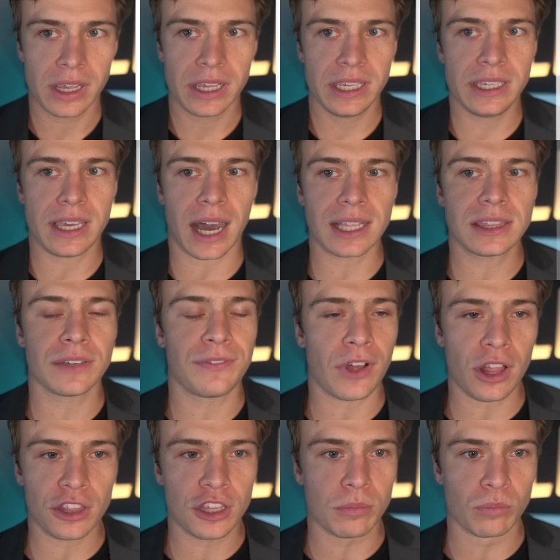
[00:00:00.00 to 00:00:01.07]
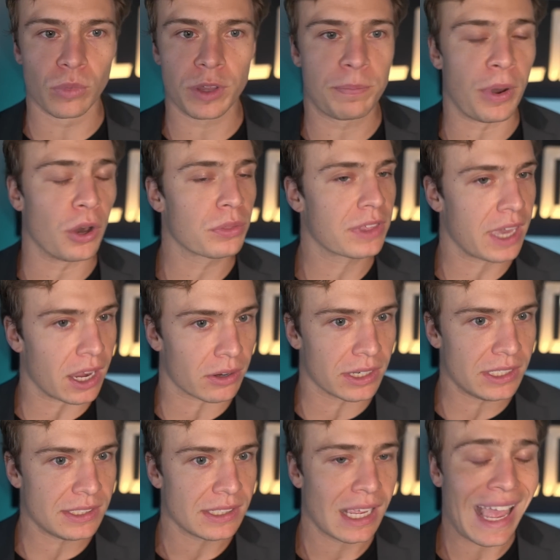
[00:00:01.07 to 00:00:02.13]
He got the volume with both
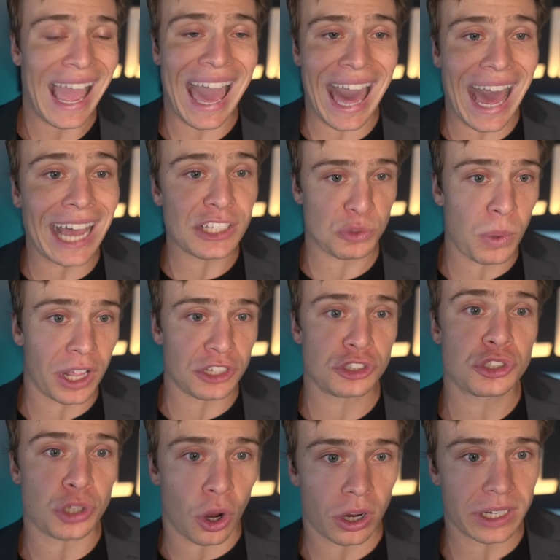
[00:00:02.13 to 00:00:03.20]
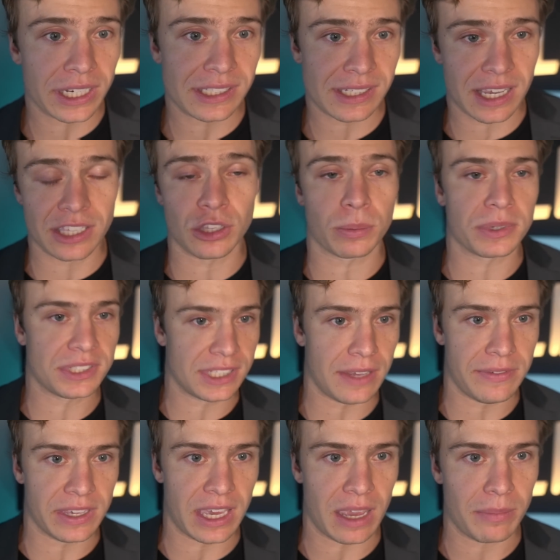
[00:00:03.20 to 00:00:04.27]
carries as well as targets in the
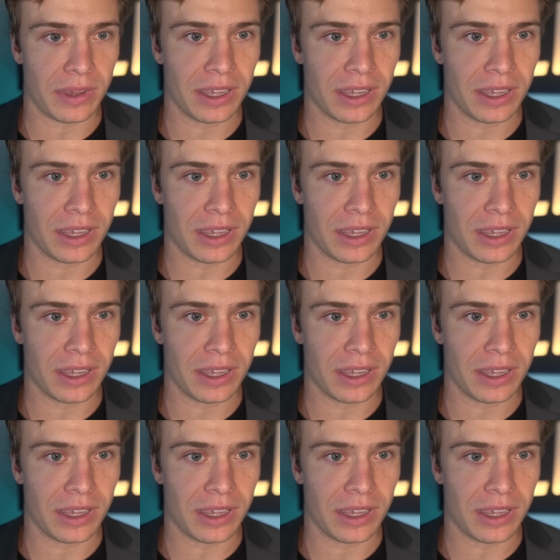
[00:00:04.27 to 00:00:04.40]
receiving game.